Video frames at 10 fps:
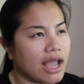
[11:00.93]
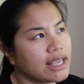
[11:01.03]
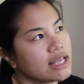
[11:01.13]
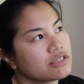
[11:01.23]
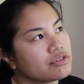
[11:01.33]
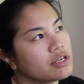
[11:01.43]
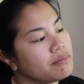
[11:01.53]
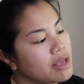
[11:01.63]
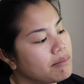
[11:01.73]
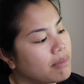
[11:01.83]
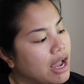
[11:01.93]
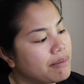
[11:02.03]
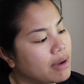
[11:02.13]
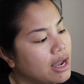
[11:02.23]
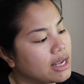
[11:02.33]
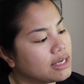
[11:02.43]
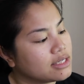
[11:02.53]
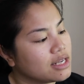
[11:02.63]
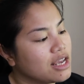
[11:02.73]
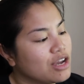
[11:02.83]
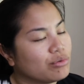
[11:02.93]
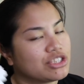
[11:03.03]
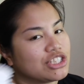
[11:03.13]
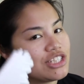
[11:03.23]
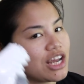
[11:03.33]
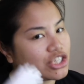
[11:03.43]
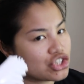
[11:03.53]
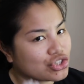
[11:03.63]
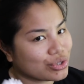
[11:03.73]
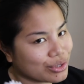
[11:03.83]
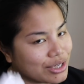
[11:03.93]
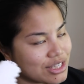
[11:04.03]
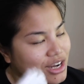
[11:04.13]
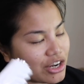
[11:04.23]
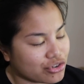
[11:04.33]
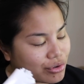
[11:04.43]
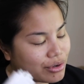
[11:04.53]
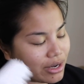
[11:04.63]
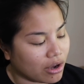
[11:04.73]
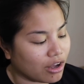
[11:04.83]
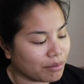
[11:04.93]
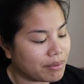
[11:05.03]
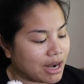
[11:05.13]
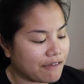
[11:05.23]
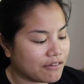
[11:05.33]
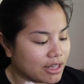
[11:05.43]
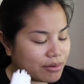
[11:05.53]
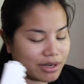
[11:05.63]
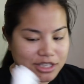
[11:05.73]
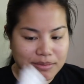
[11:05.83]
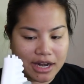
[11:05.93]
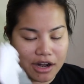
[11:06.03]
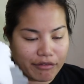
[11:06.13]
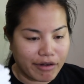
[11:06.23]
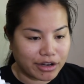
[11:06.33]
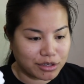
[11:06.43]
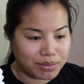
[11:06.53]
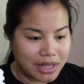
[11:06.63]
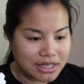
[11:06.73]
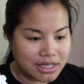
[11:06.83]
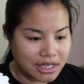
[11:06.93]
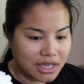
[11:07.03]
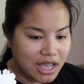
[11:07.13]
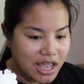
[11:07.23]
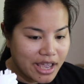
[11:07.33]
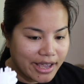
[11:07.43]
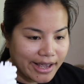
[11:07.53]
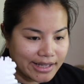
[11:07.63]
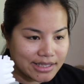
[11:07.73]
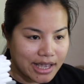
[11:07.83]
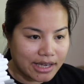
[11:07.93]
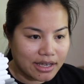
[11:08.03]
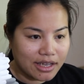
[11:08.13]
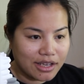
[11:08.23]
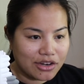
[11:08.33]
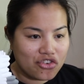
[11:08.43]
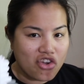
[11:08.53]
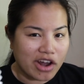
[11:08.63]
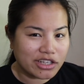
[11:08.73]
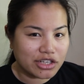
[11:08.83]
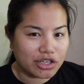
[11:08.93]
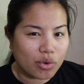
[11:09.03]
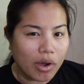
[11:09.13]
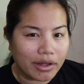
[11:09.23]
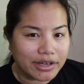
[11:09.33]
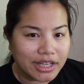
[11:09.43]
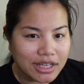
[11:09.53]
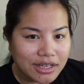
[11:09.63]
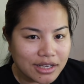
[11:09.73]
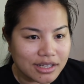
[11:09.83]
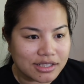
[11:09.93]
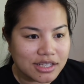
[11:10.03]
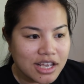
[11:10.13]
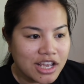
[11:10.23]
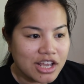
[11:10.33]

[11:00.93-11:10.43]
I guess in my mind, which it's not true at all, but I feel like when it's made out of regular plastic, it's like not as good quality, because,